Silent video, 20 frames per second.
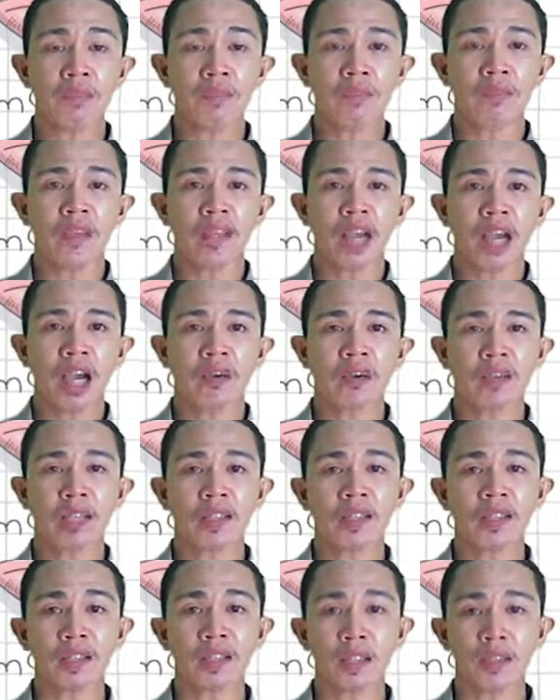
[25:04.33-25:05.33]
how these
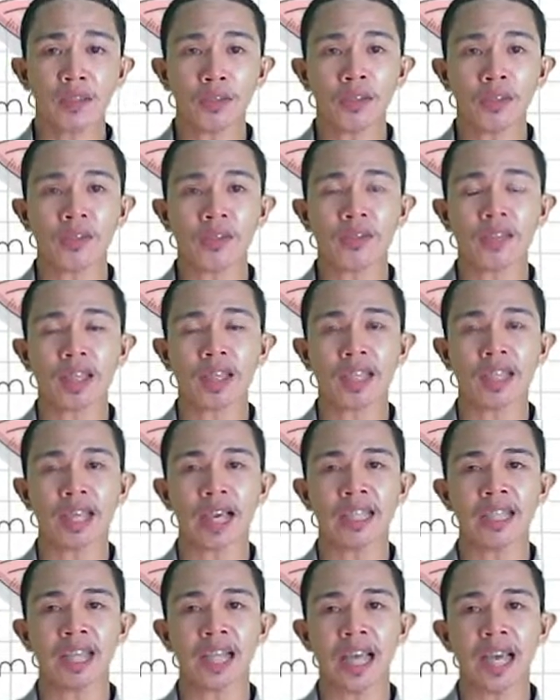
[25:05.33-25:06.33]
are used in
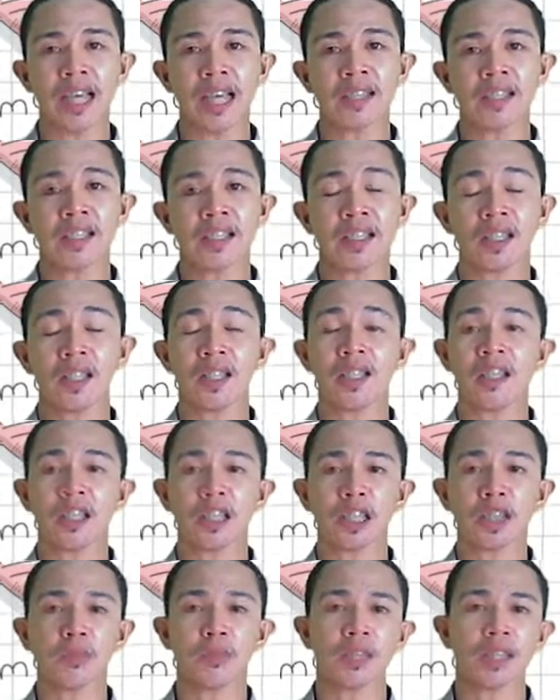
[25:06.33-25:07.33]
analyzing and
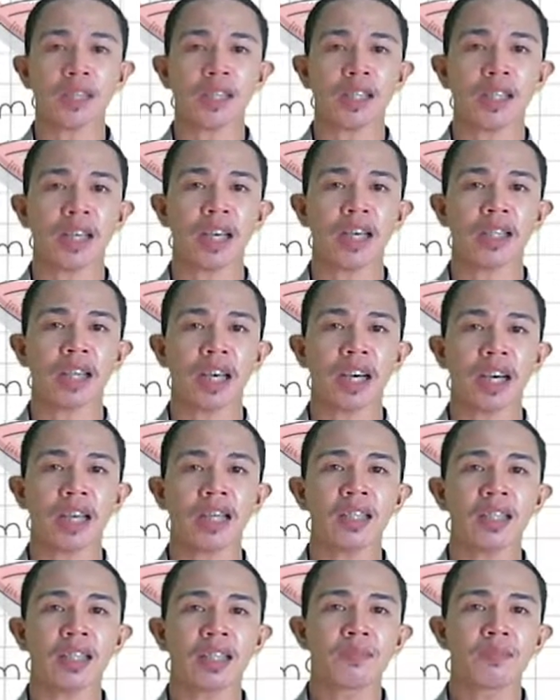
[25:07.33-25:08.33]
interpreting data,
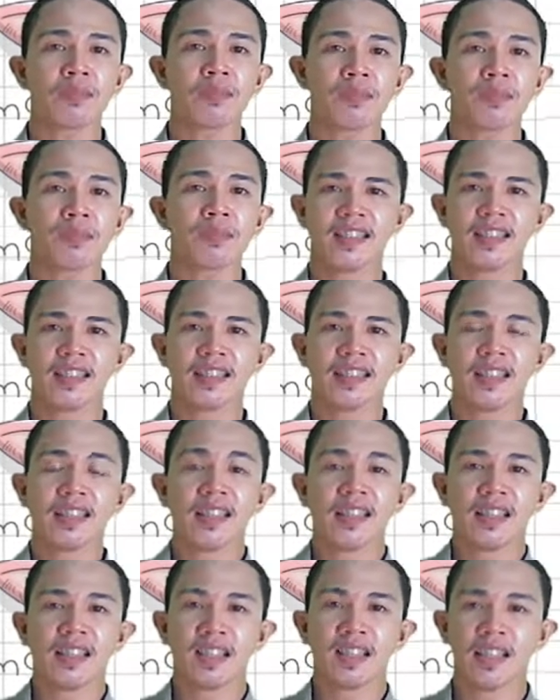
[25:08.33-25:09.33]

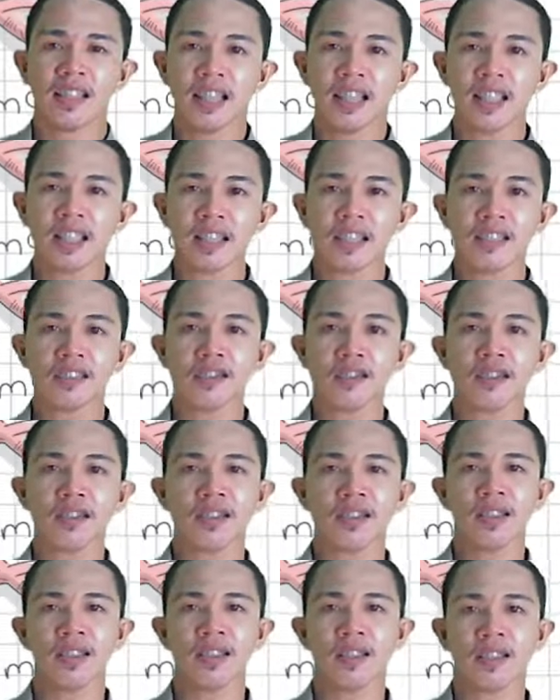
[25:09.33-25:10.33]
let us
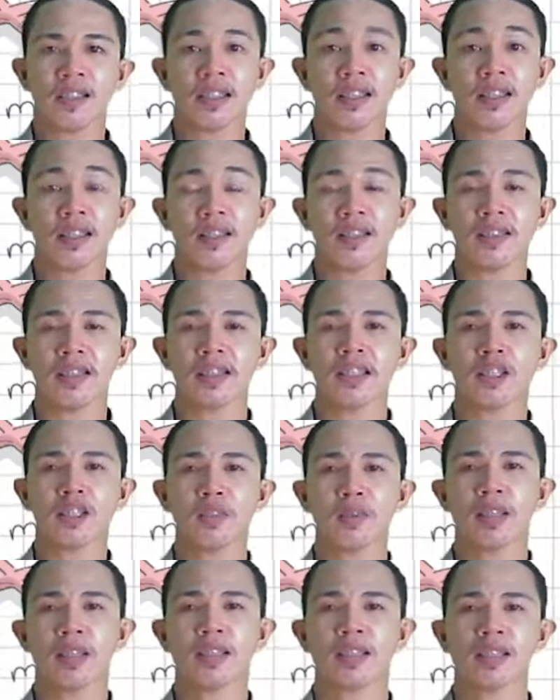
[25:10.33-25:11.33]
consider this
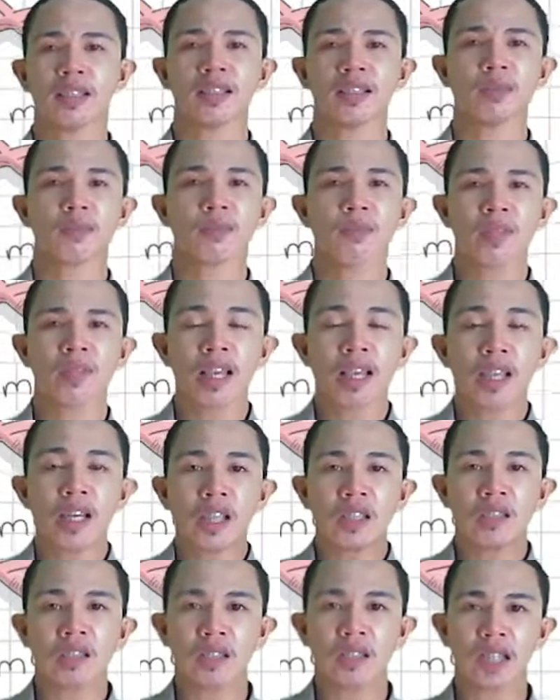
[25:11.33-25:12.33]
situation.
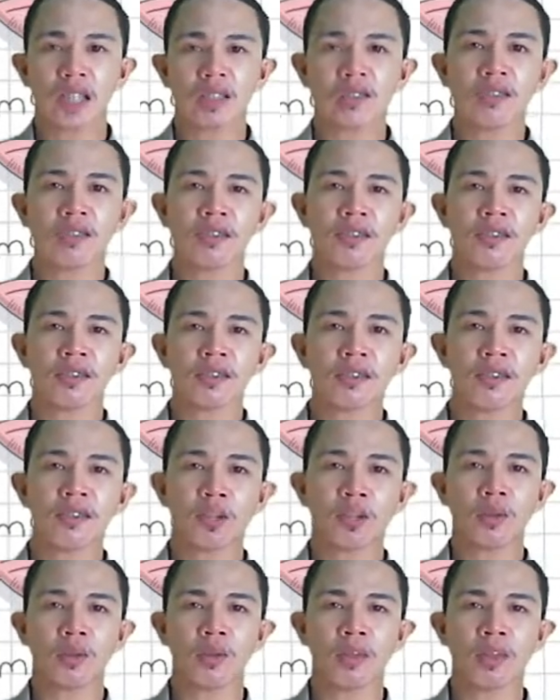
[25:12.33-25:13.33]
Records
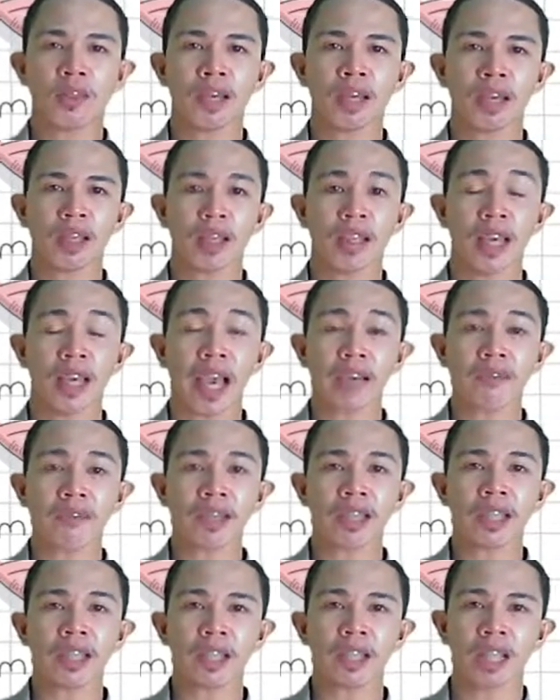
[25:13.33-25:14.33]
show that the
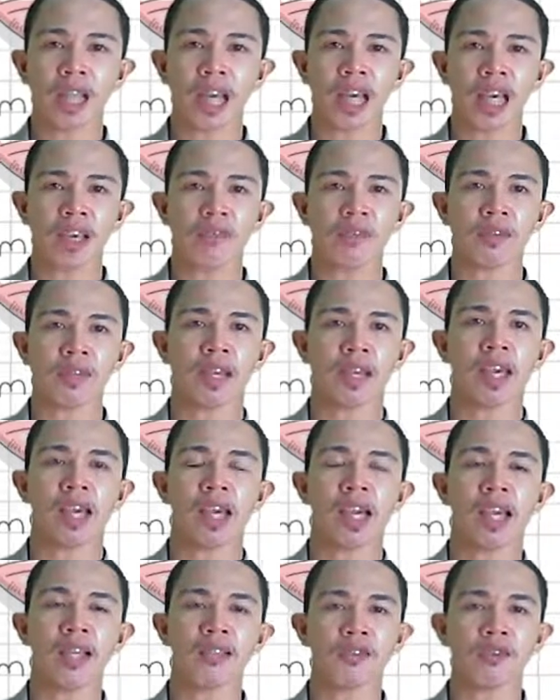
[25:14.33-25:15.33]
average time for a
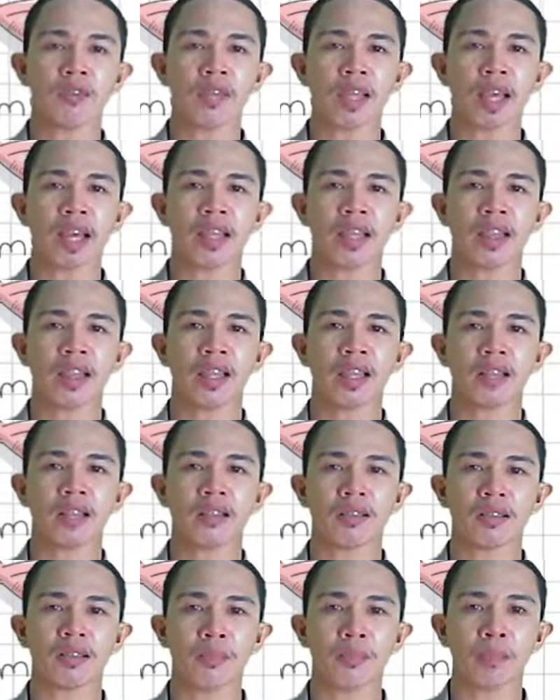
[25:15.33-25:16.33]
high school athlete to
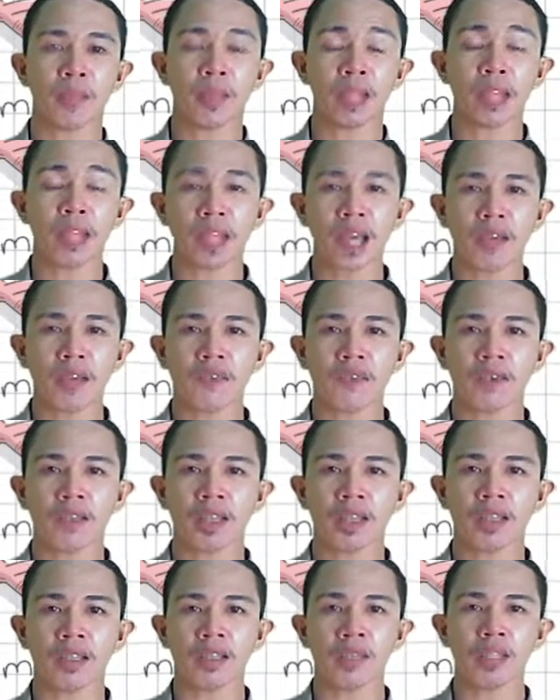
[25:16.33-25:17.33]
complete a
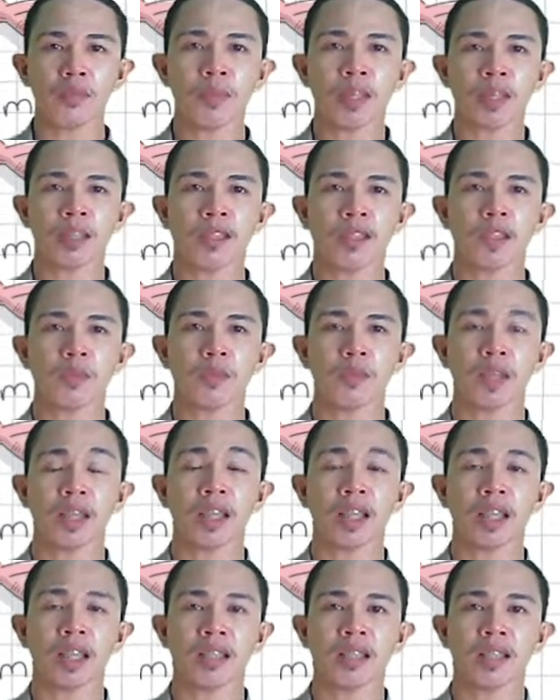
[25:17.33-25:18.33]
400-meter sprint
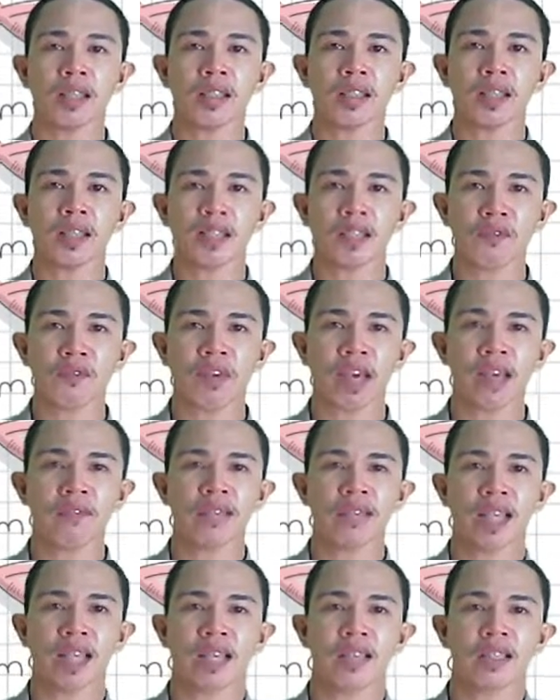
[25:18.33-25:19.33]
is 65
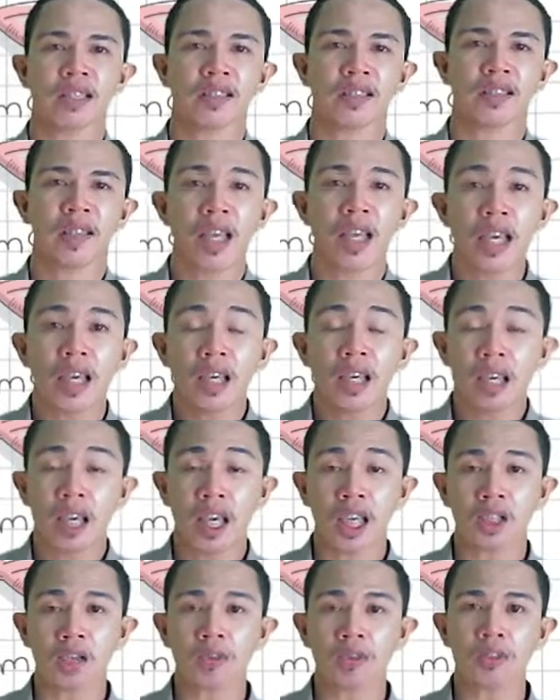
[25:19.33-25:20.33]
seconds. A
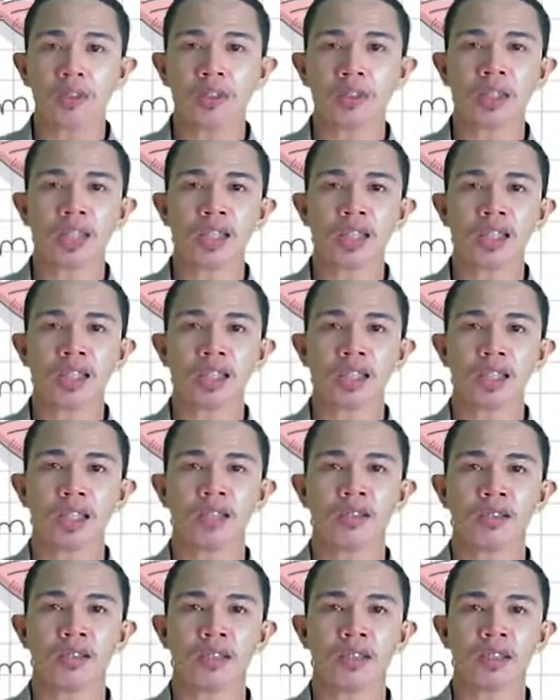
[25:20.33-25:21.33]
coach listed
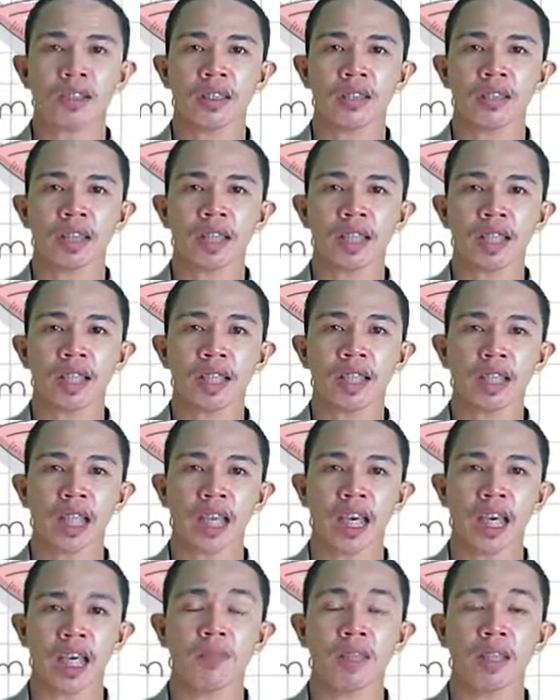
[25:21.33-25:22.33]
the running
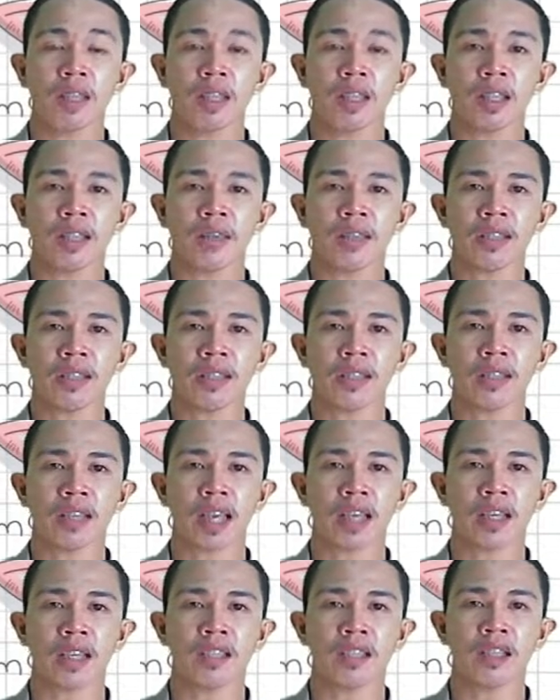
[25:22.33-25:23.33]
time in nearest
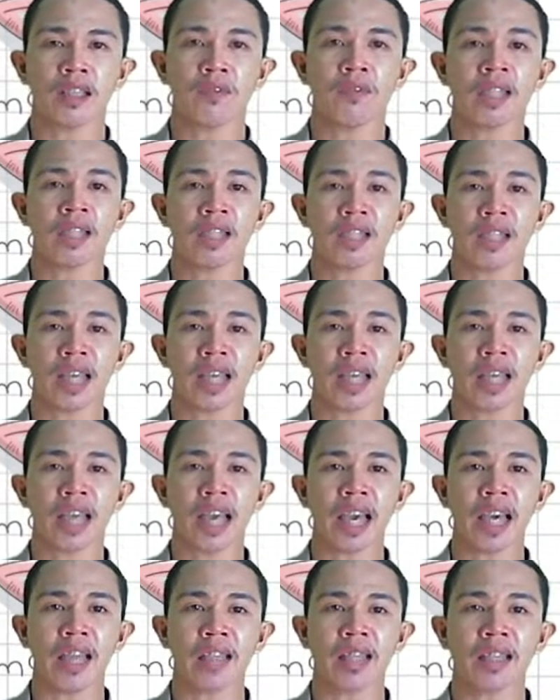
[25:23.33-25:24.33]
second of his 10
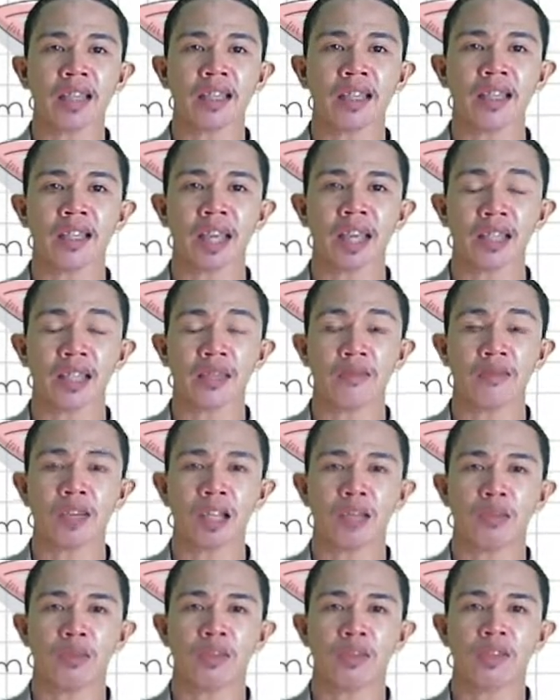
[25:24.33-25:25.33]
athletes as
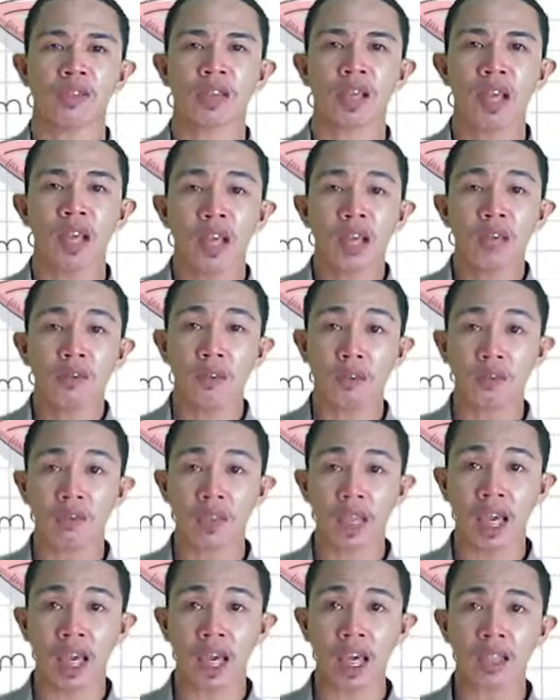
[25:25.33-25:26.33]
follows:
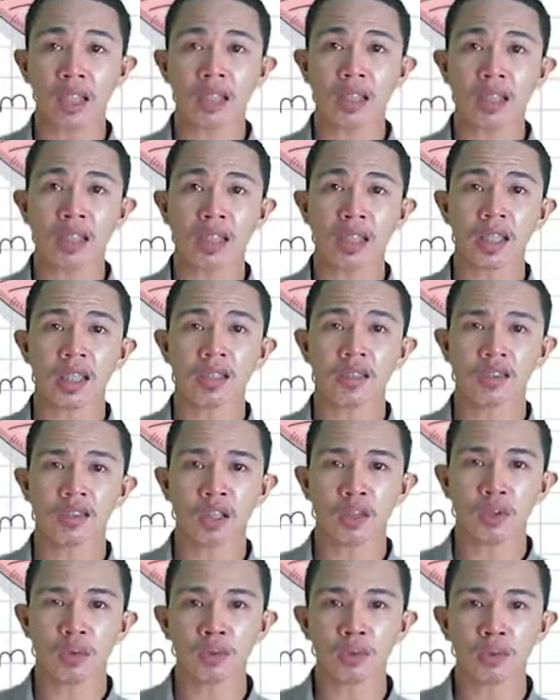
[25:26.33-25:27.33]
58,
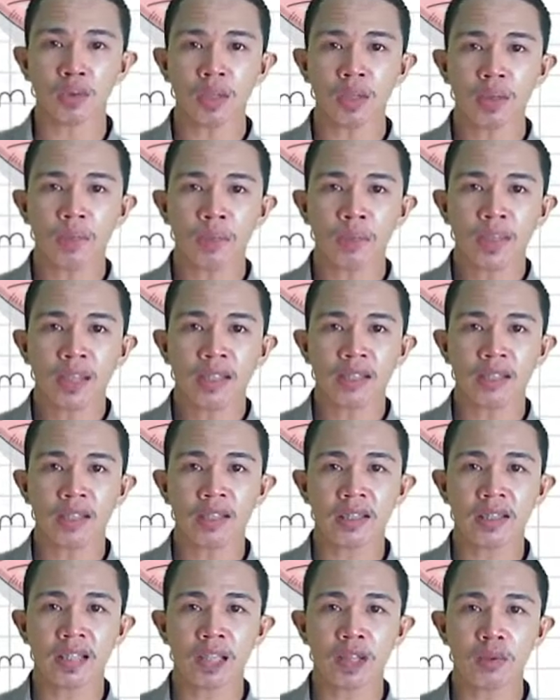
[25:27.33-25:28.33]
62,
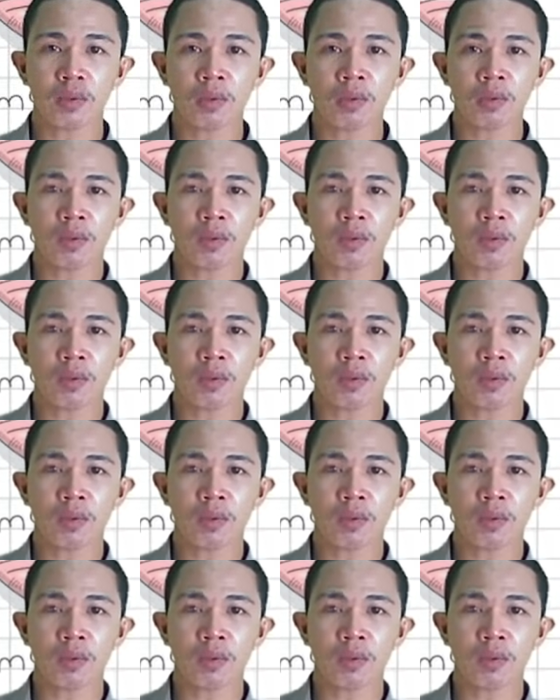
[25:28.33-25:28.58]
62,